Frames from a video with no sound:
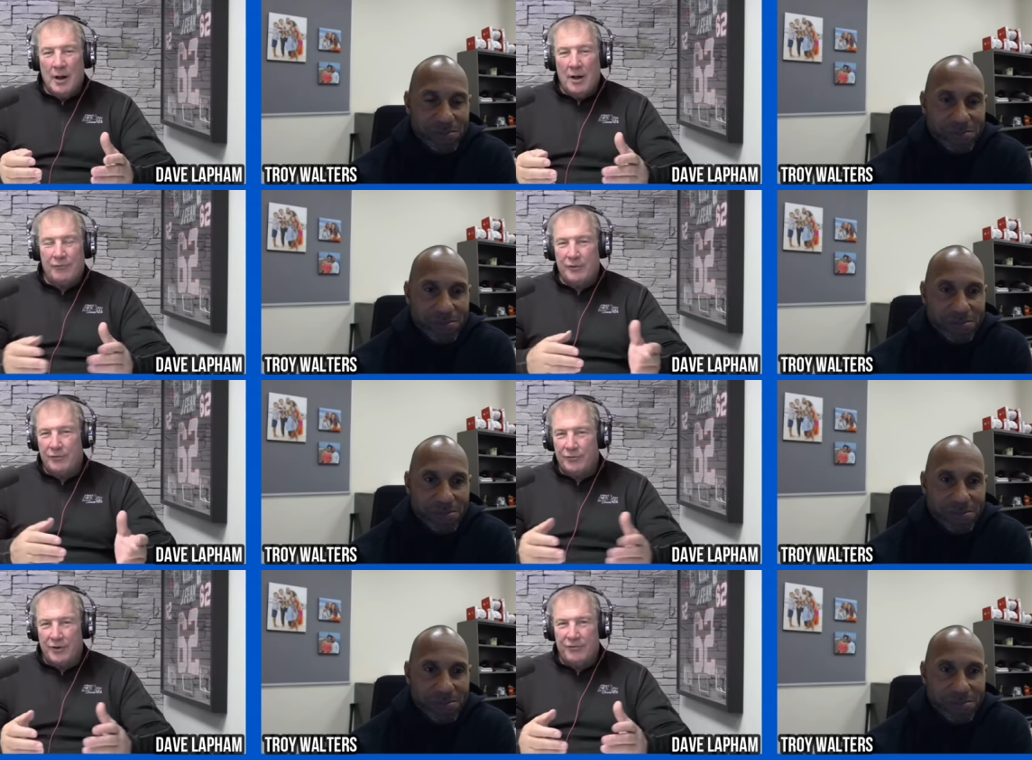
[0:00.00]
Speaker 1: for the
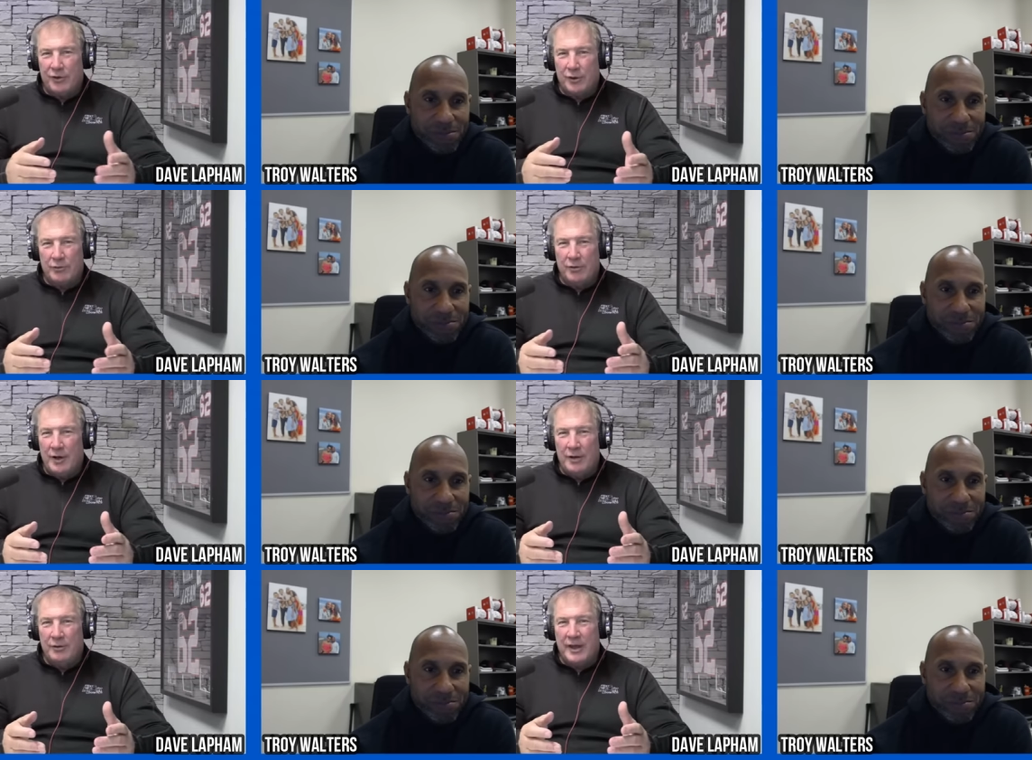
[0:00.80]
flea flicker in
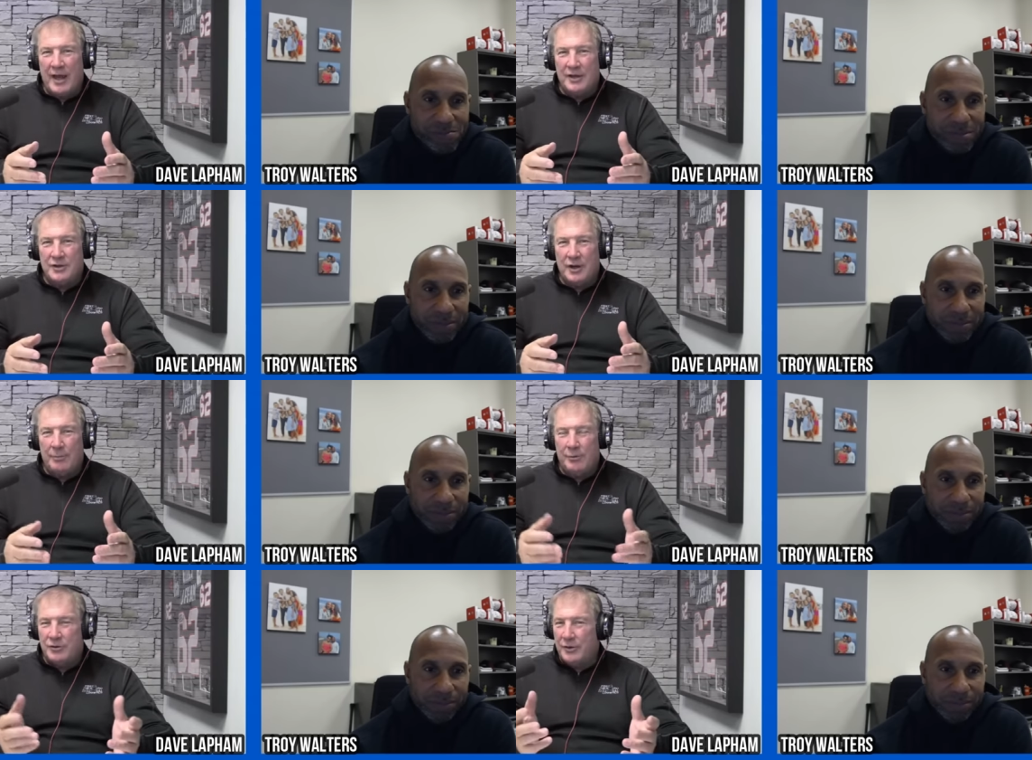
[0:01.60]
either case, did he?
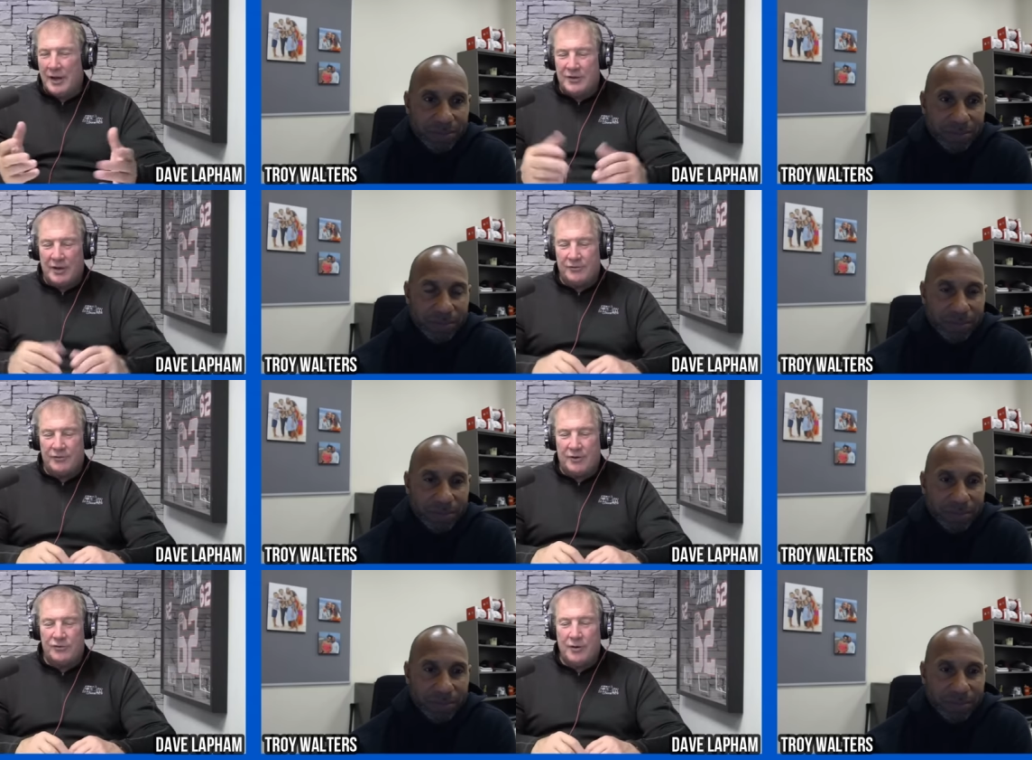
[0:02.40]
But you guys have
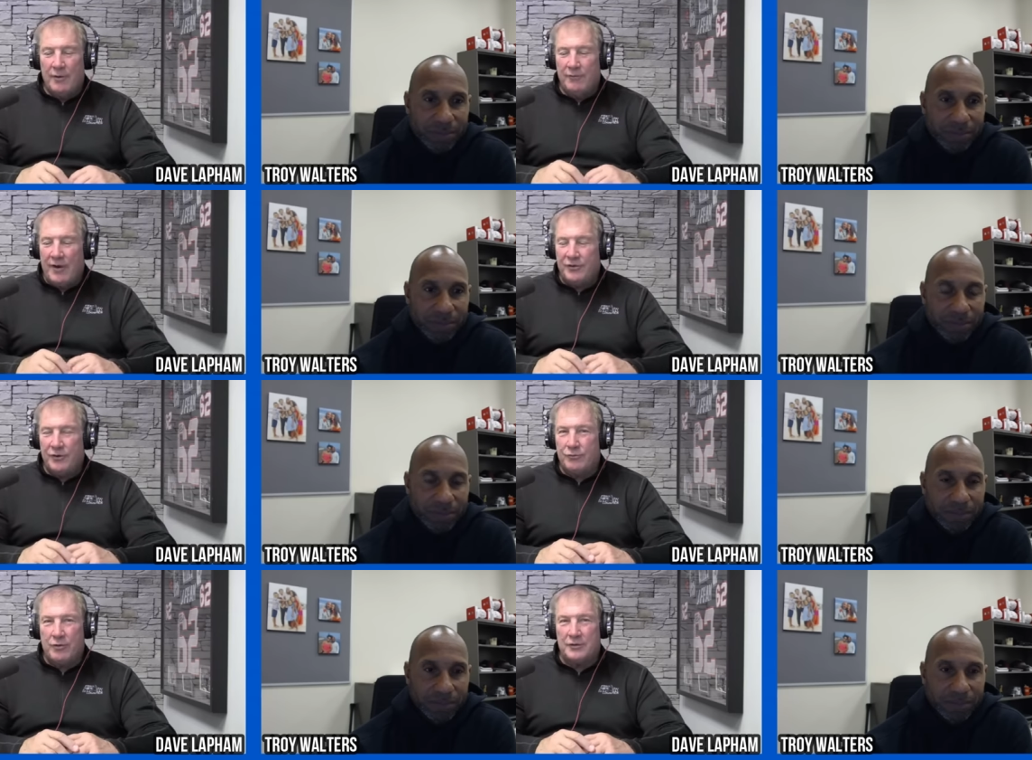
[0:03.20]
such faith and
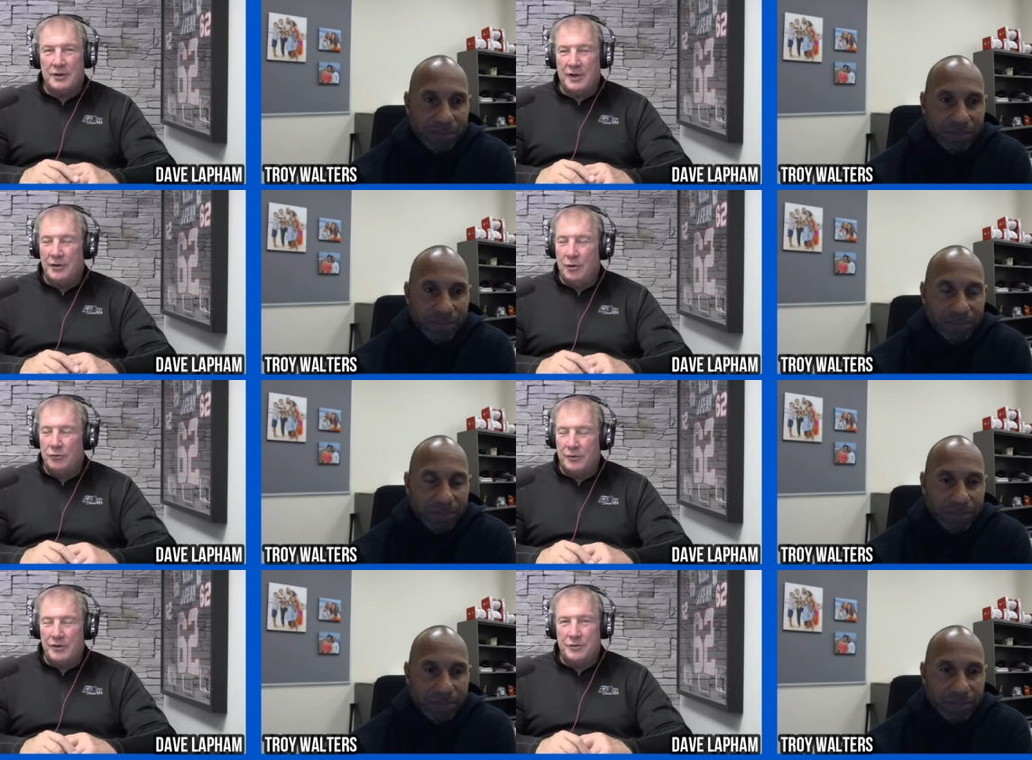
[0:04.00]
trust, and he knows what
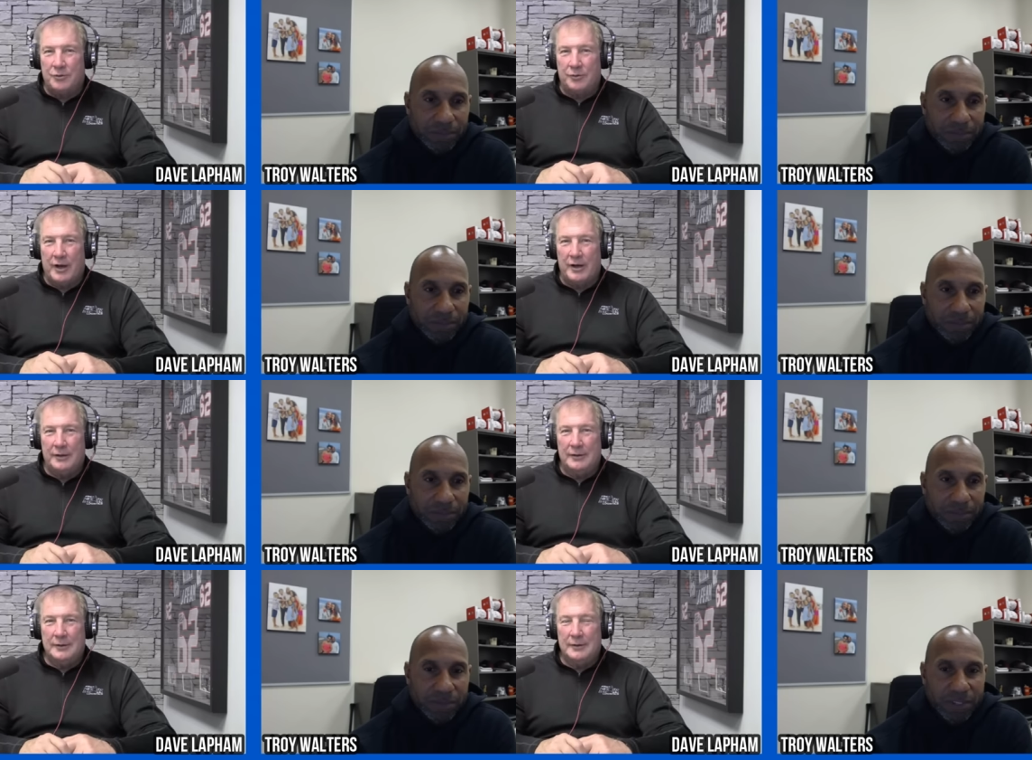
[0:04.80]
he's doing, right?
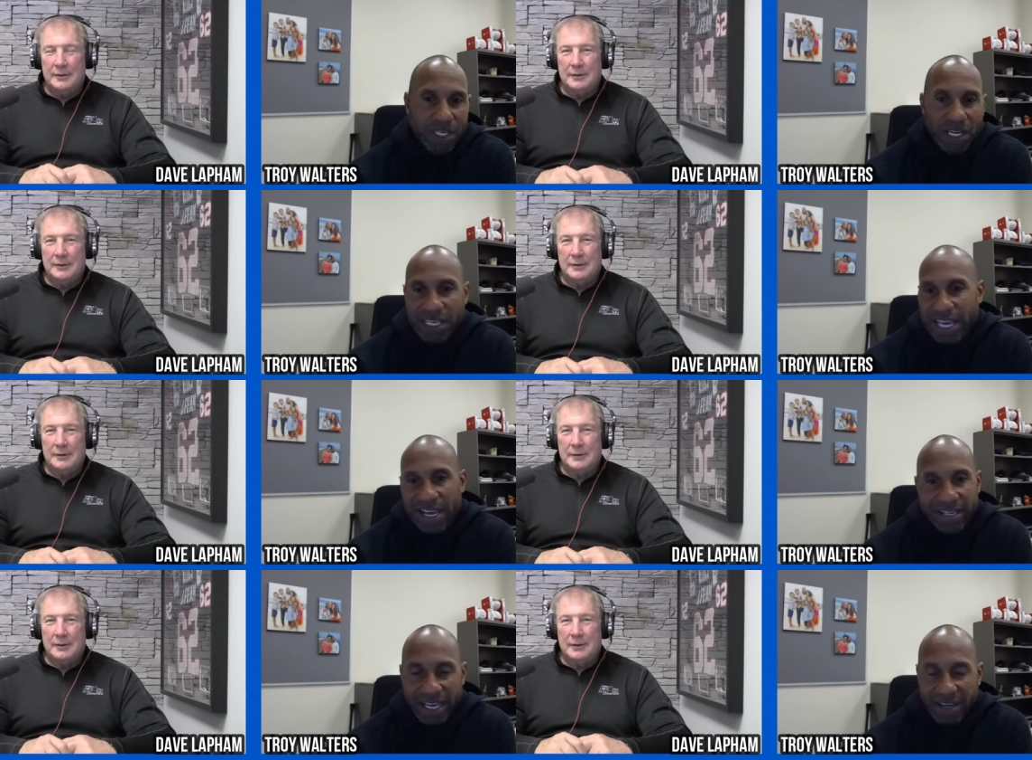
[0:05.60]

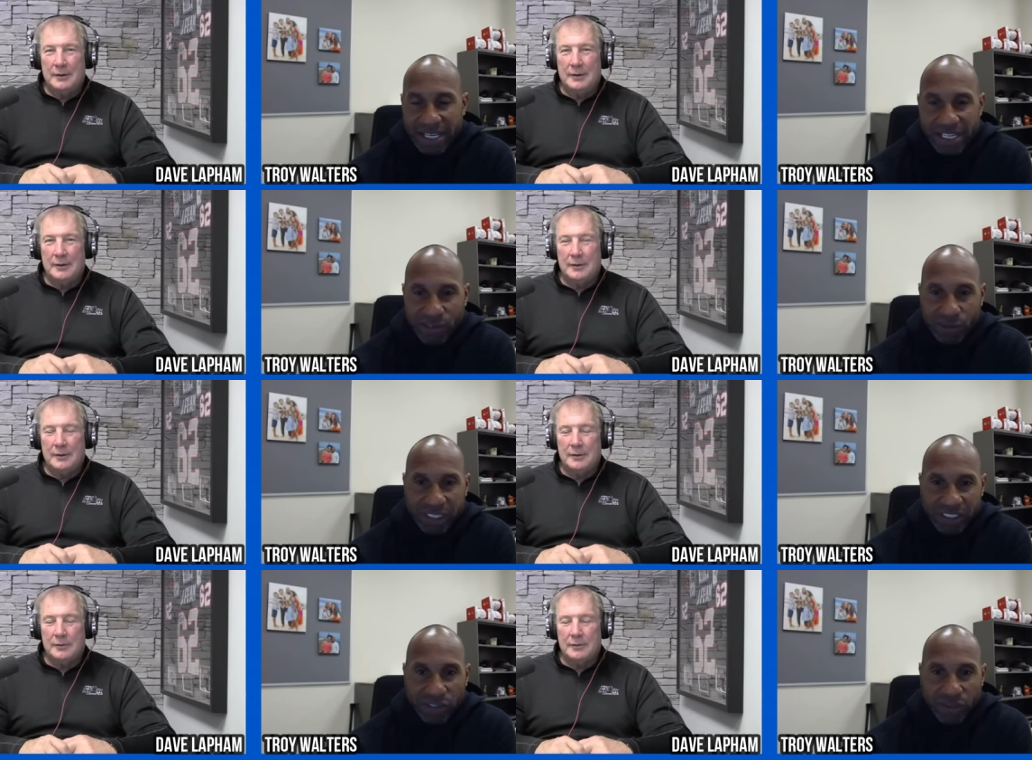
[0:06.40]
Speaker 2: Yeah, yeah, he knows
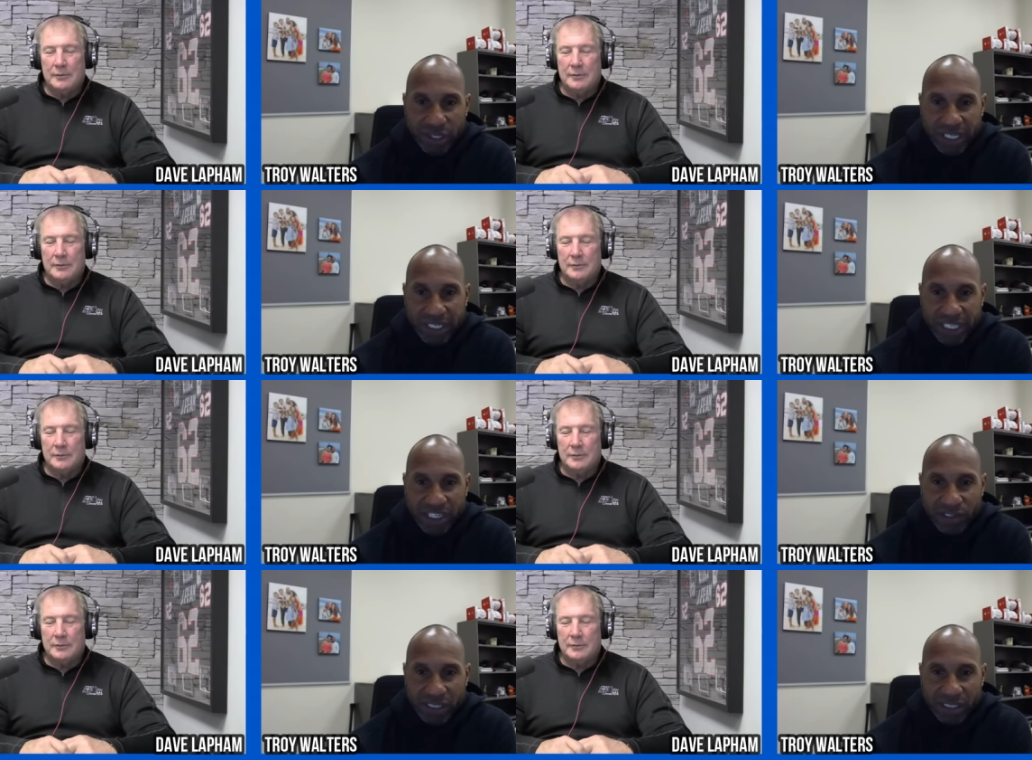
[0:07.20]
what he's doing, and you
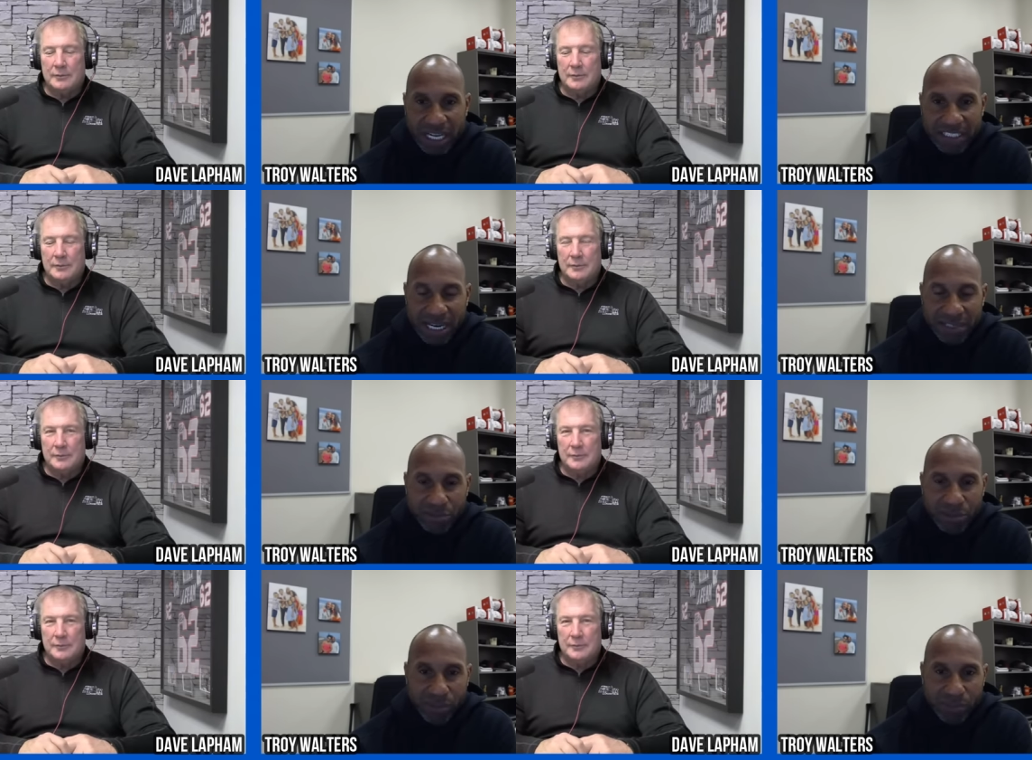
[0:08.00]
know, it's a lot of times
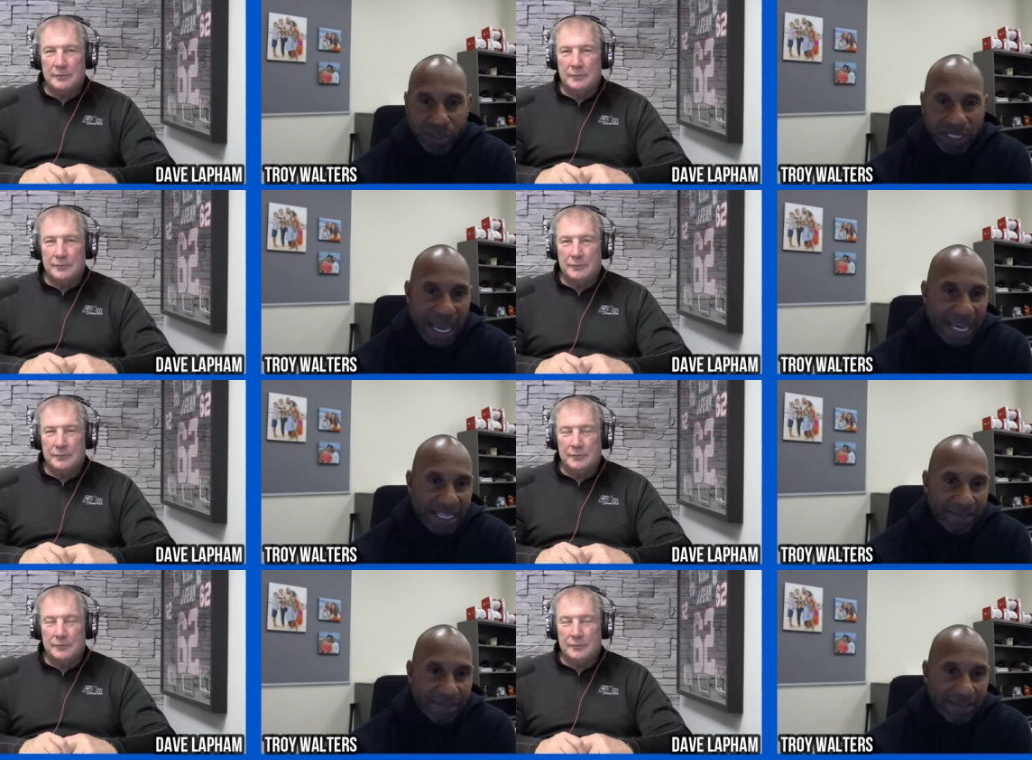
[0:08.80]
we want to put a guy that